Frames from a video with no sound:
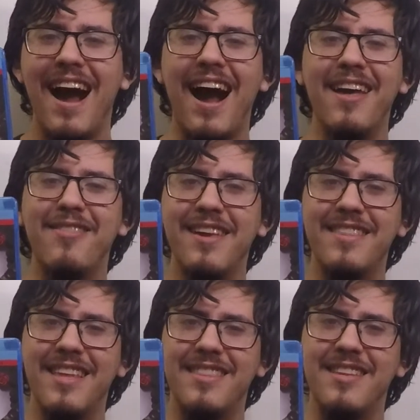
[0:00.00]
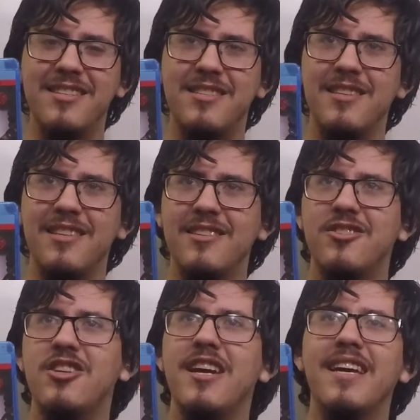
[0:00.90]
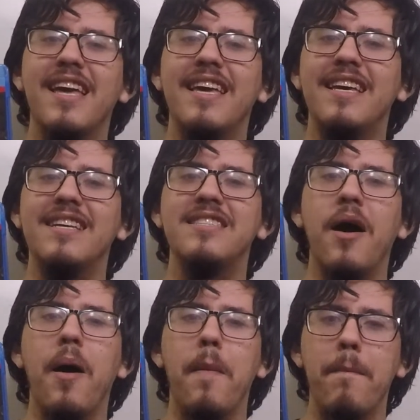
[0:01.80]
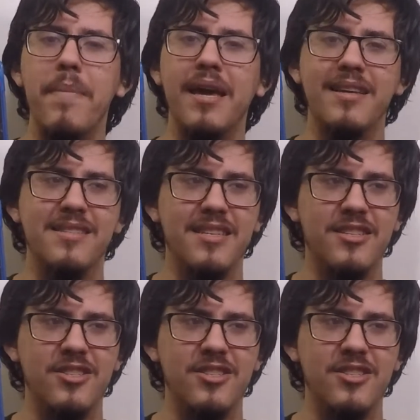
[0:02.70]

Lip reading: I think that this chick is amazing.